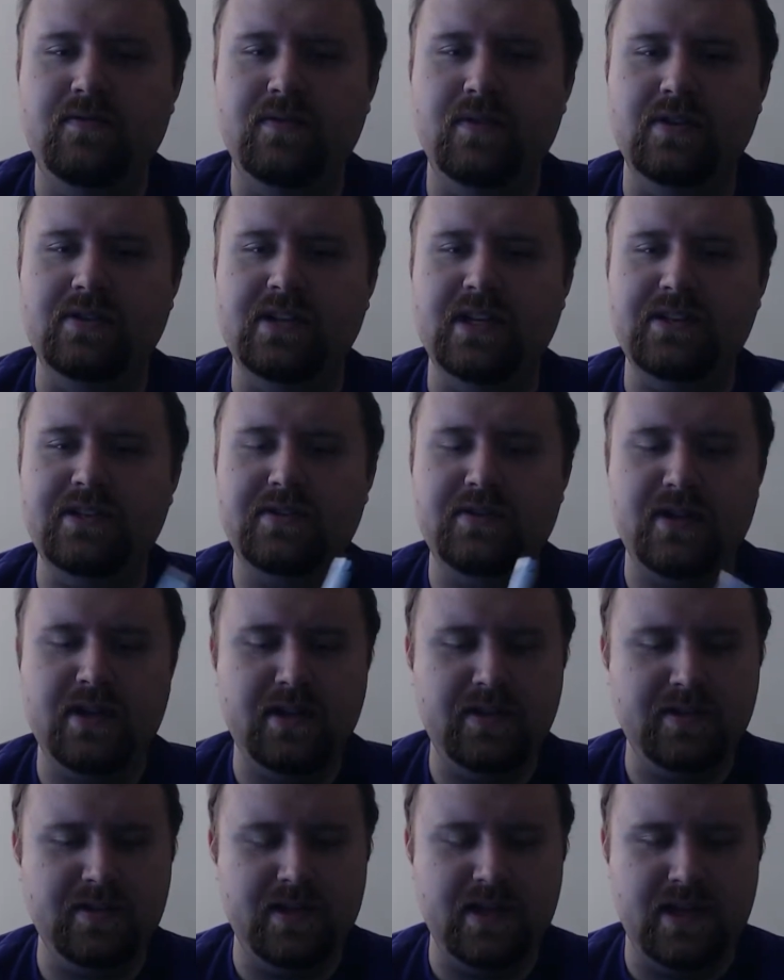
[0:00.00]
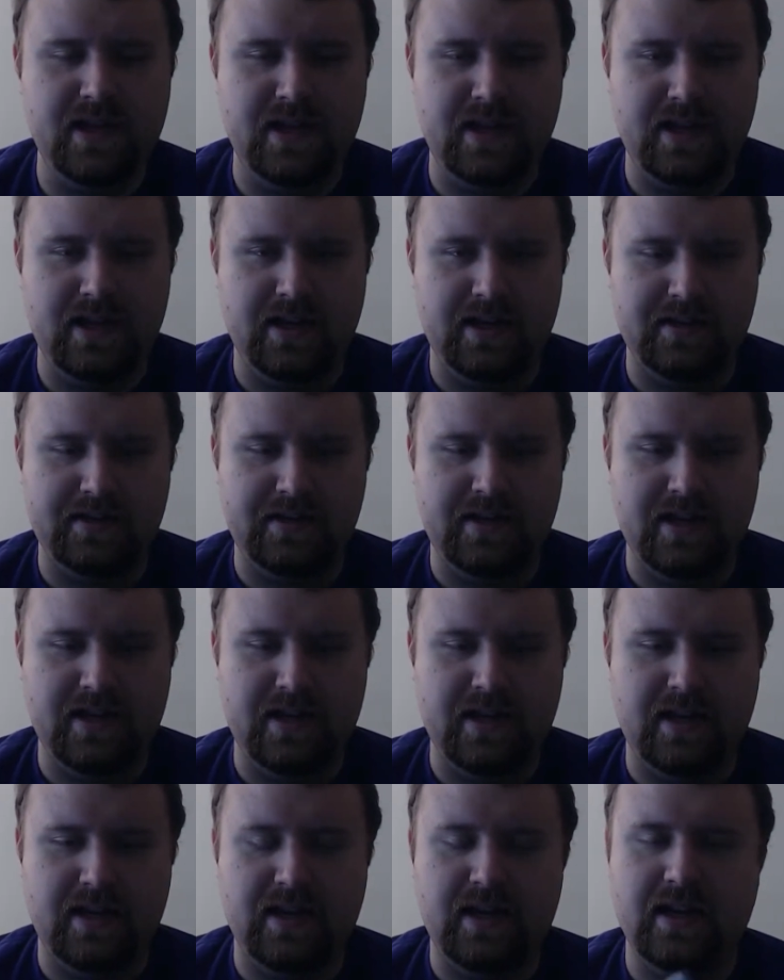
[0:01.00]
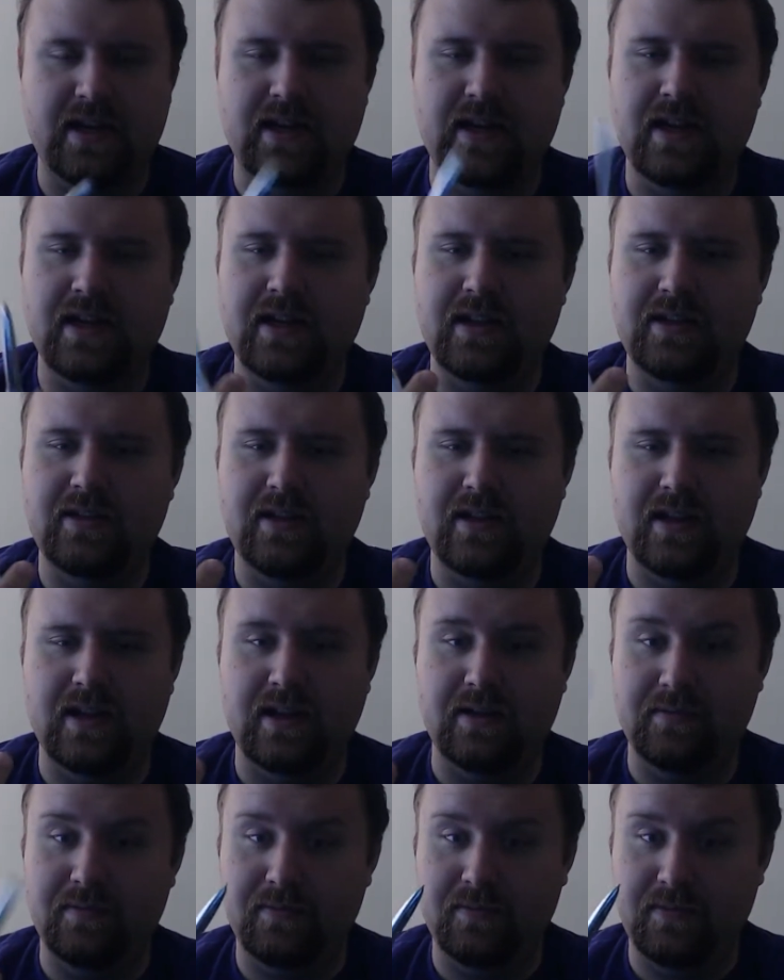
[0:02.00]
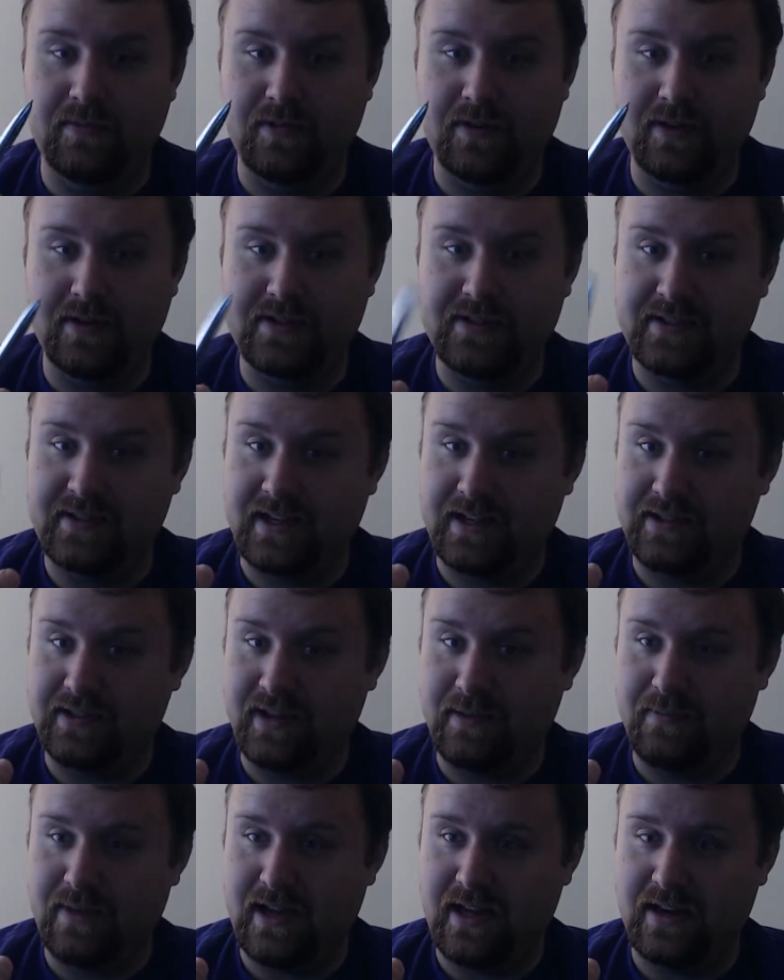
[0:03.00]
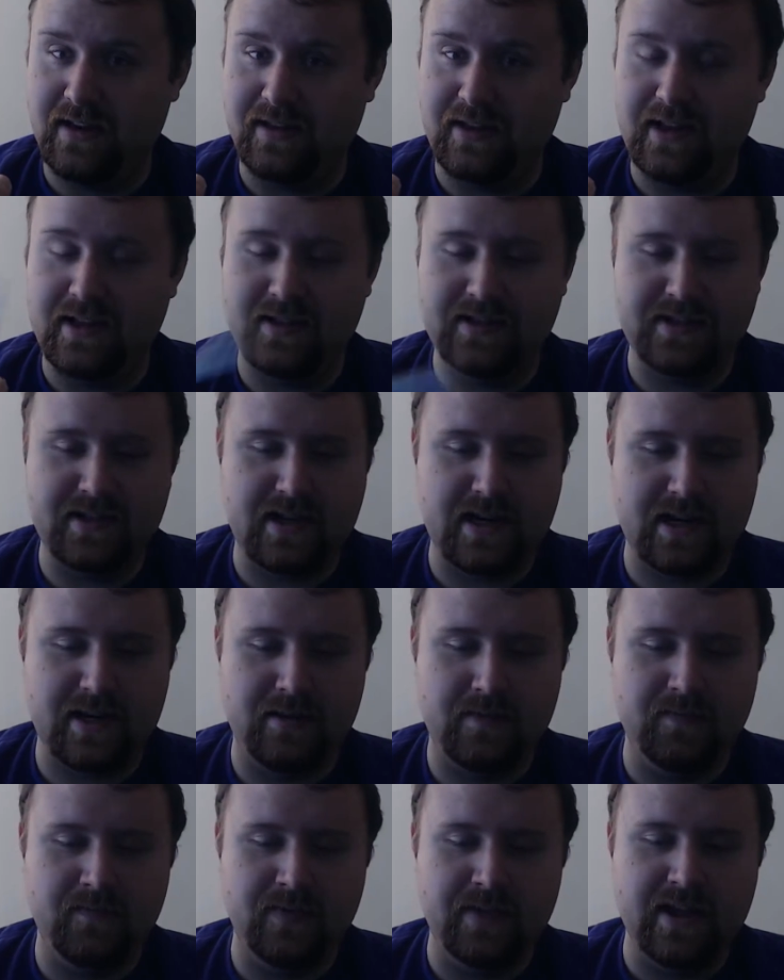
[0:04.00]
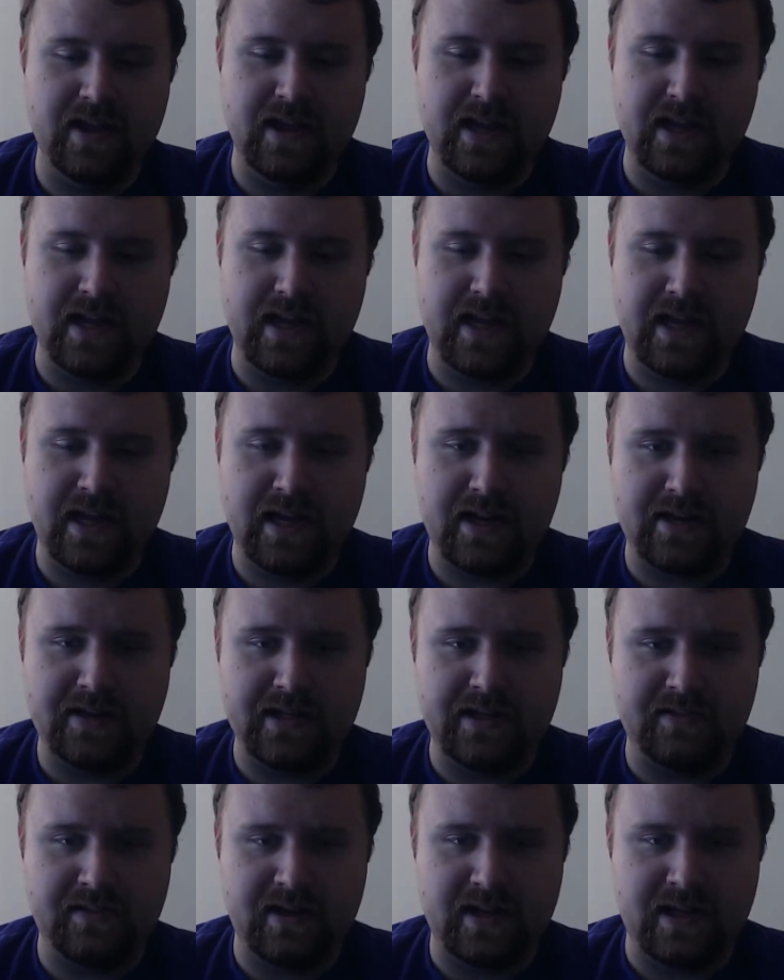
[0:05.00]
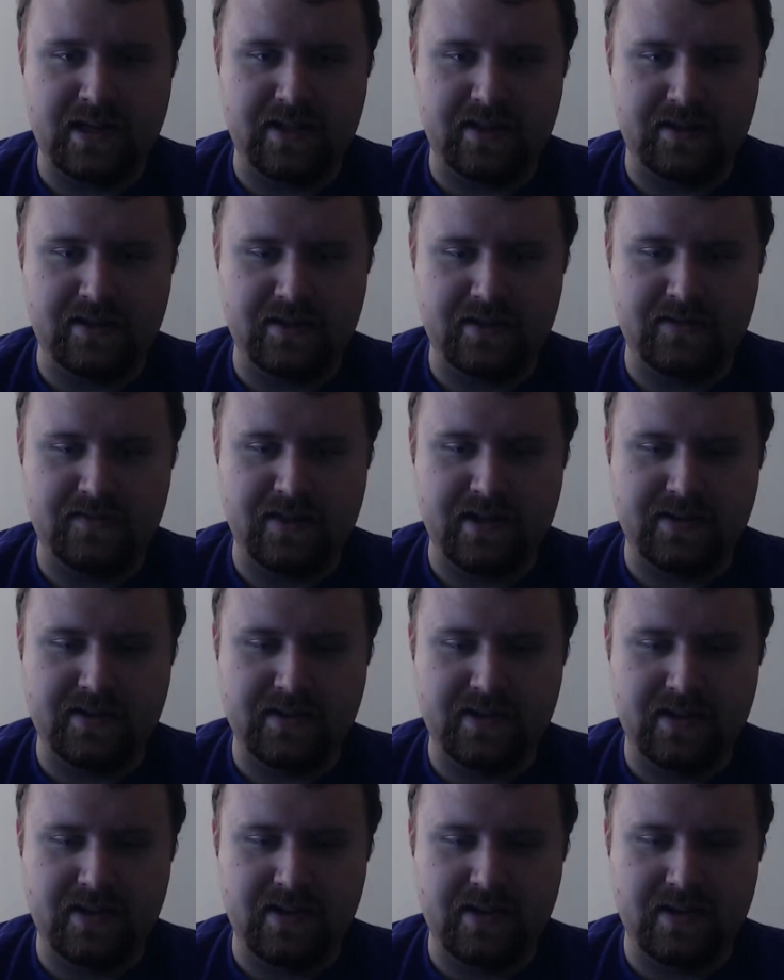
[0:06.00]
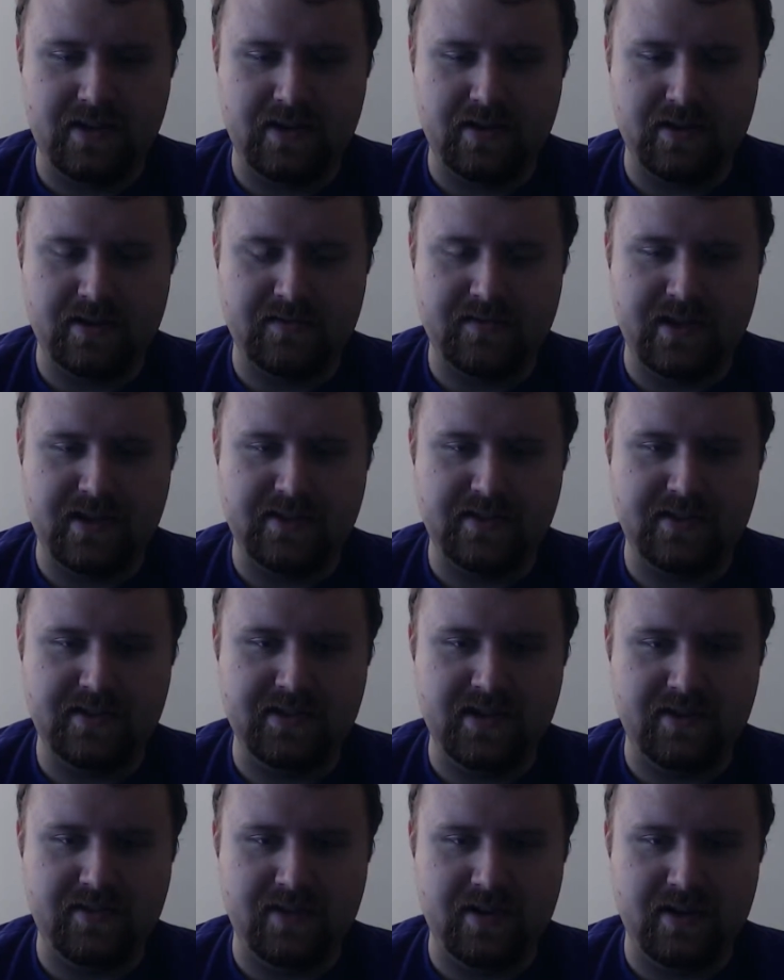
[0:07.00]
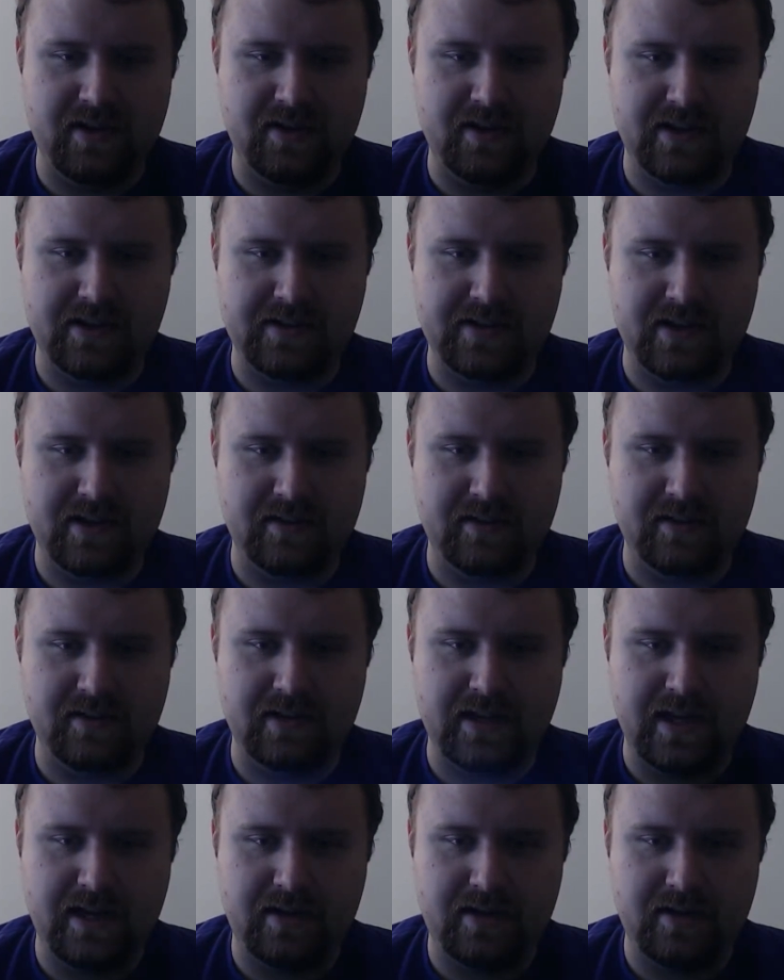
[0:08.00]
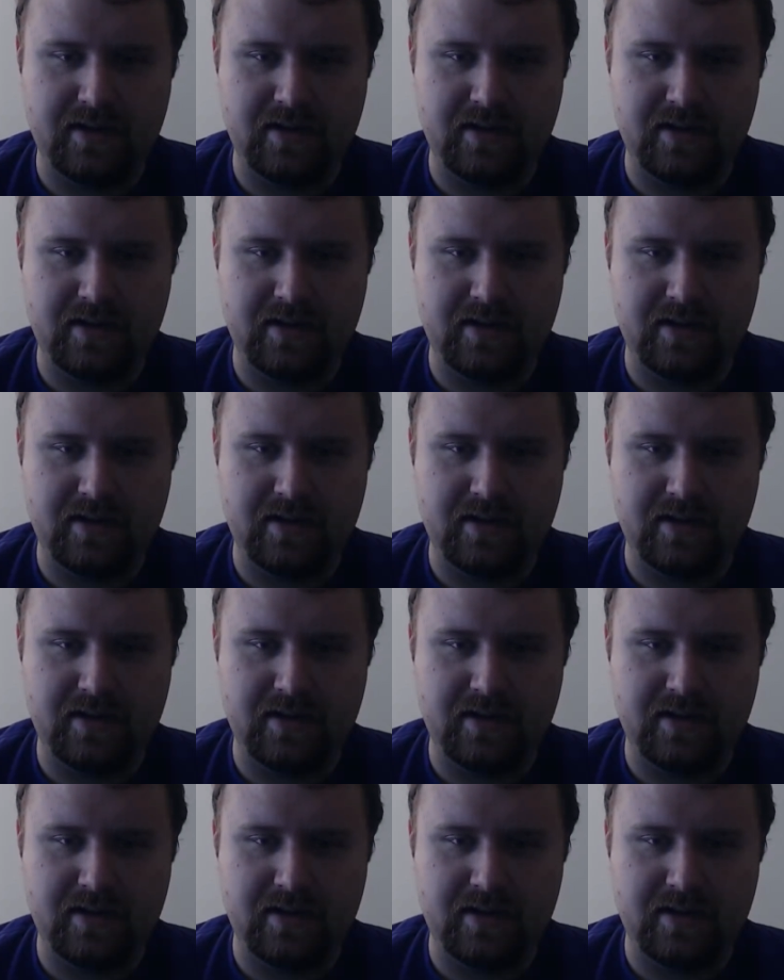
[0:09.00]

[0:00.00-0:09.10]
touch screens. It's got it unhooks. It's actually a pen on the inside, and it's even got all this fancy stuff here. Like it's got a little light